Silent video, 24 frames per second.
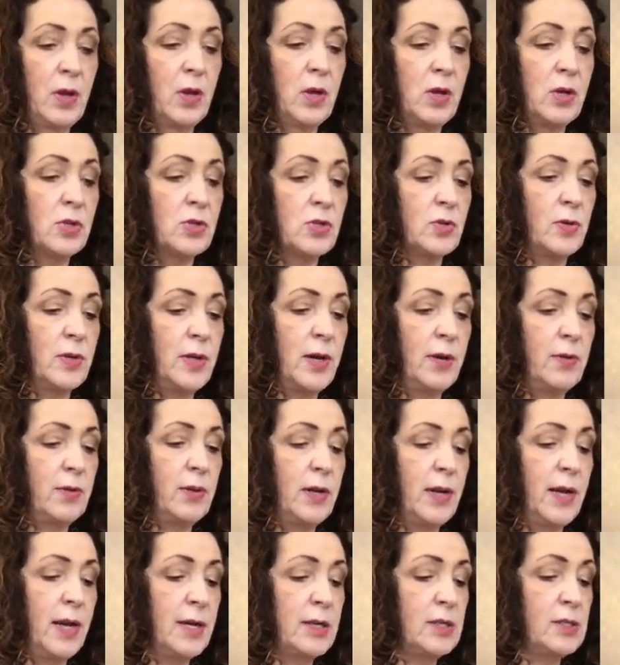So now the
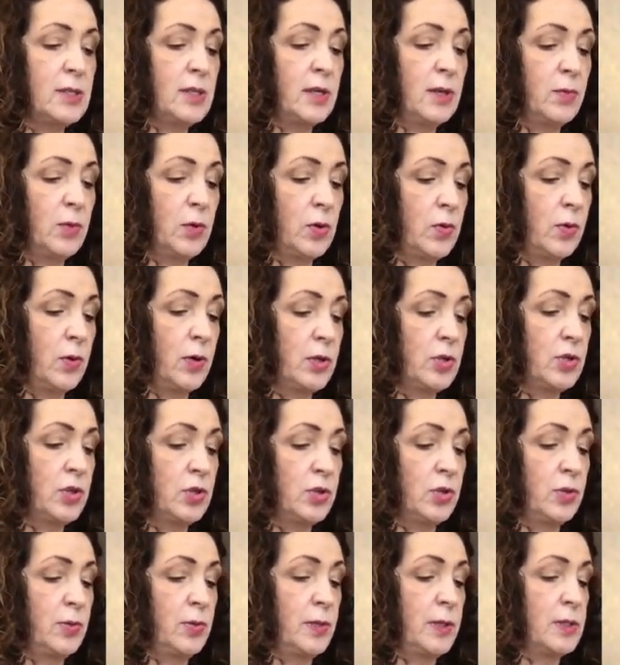next thing we're going to
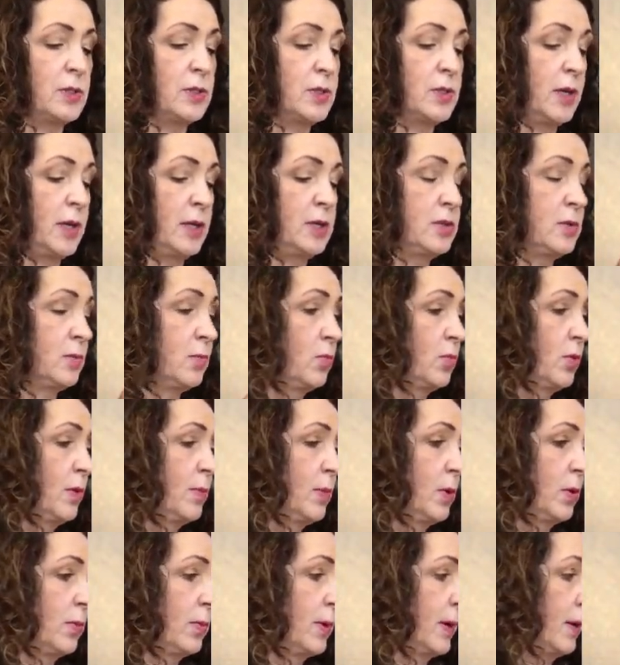do is tie some
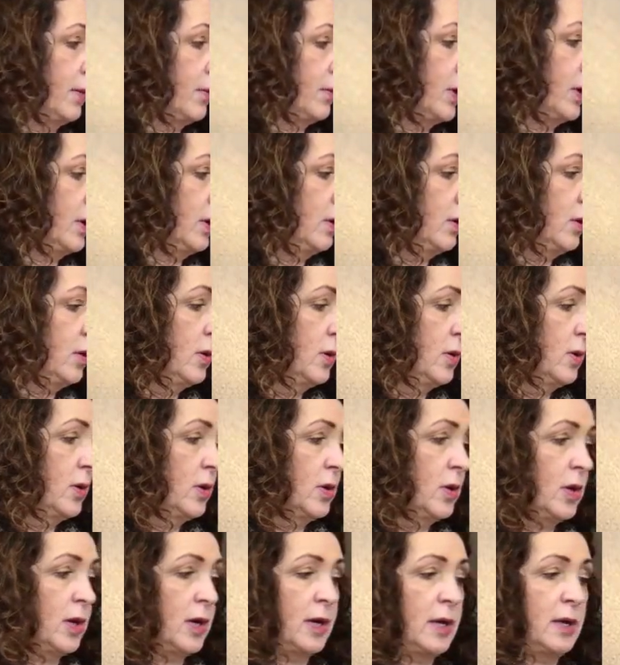ribbon around it.
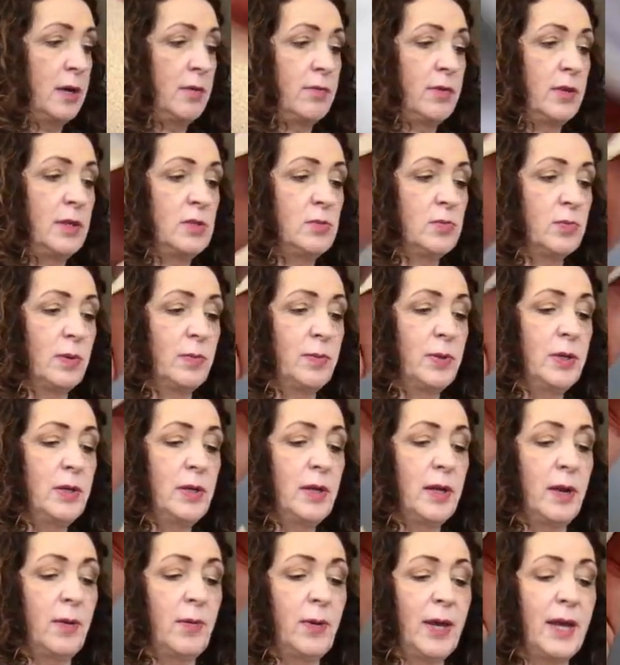I have this ribbon.
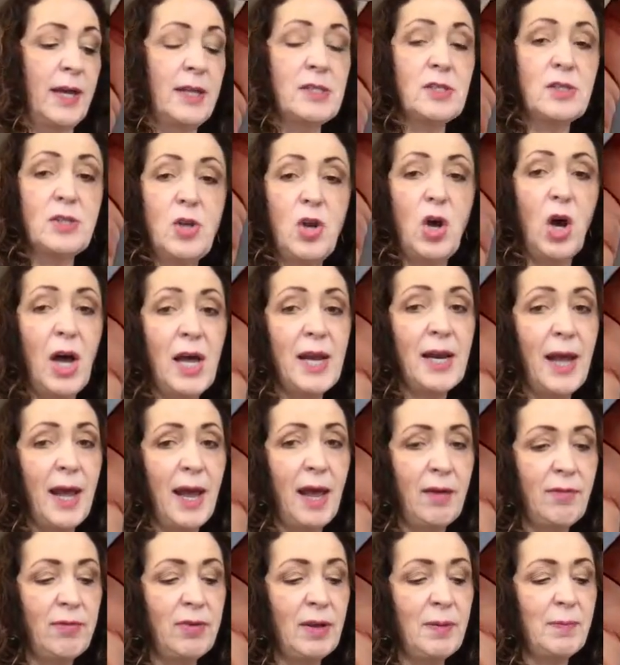Now, it's not
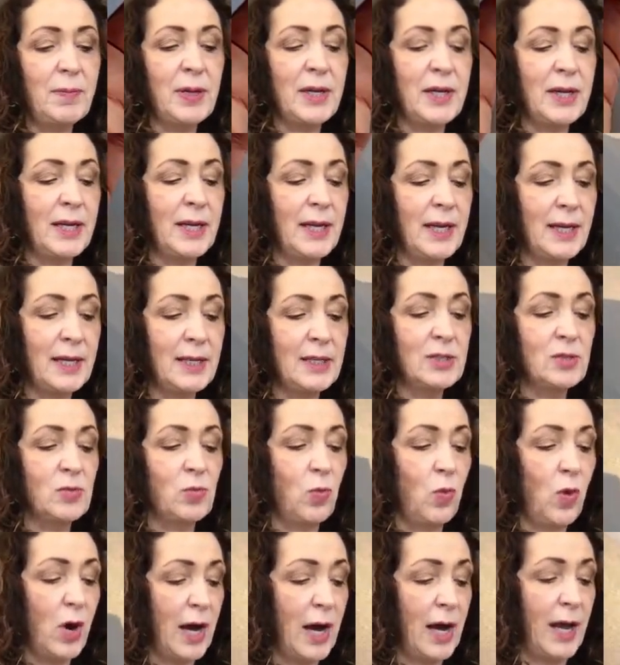heavy, but it is
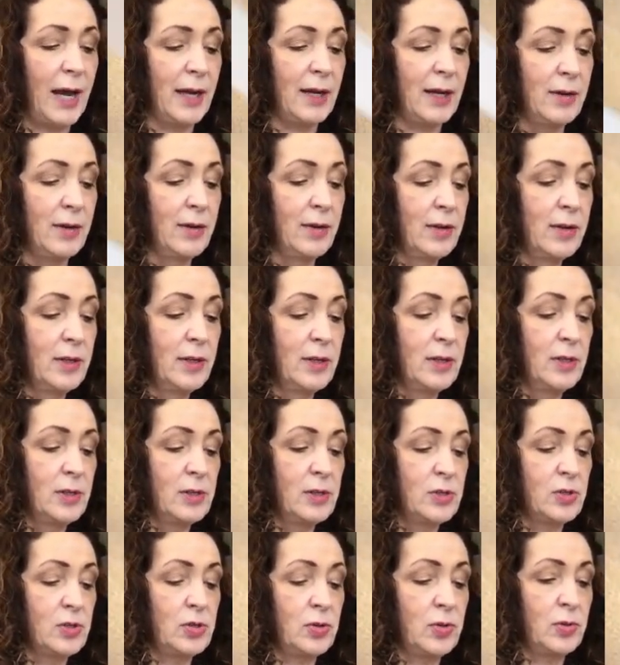wide.
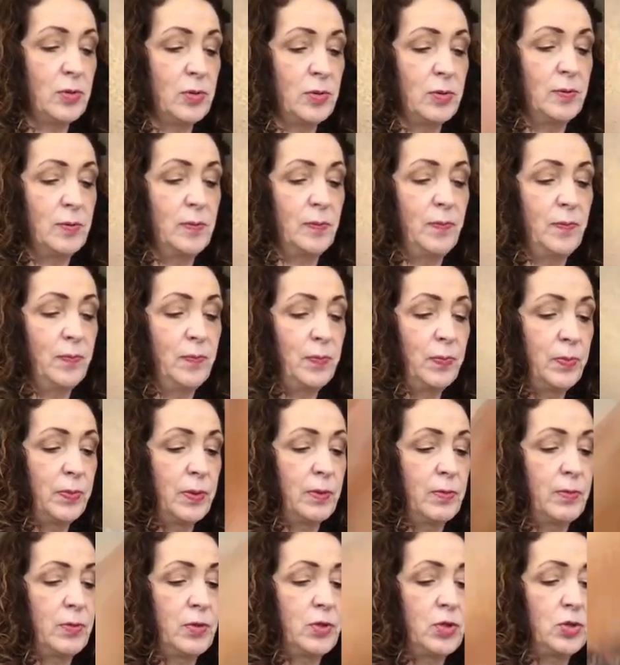So I'm
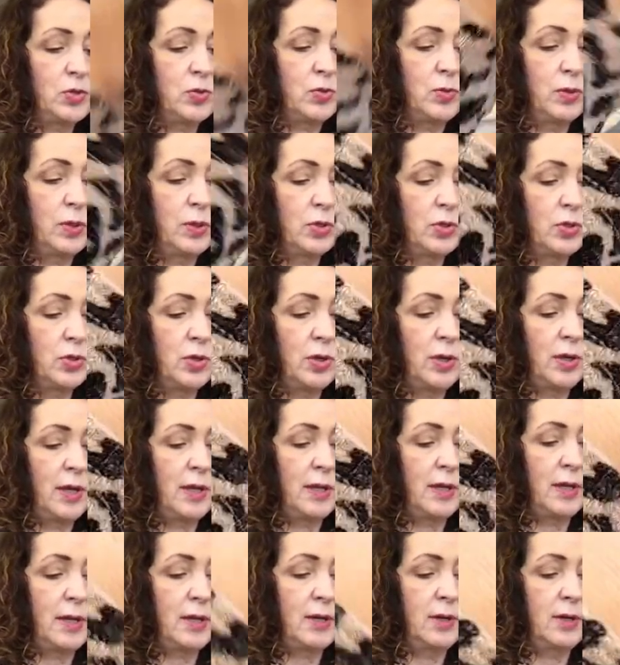just going to lay
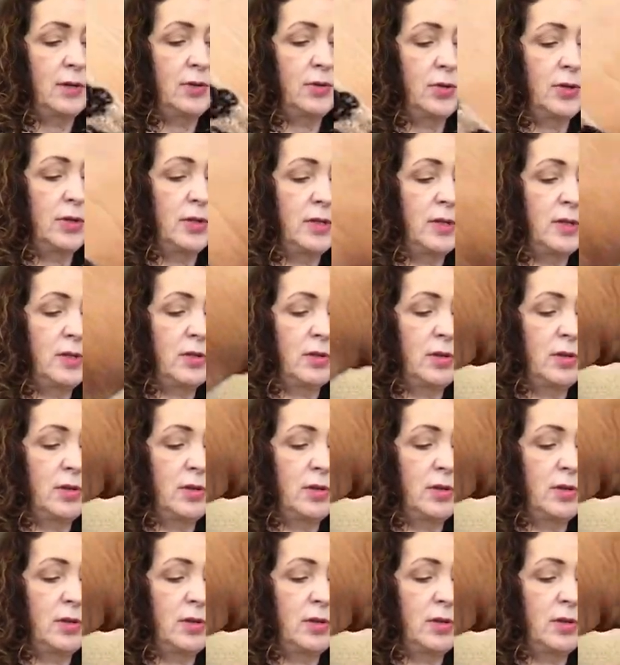that underneath.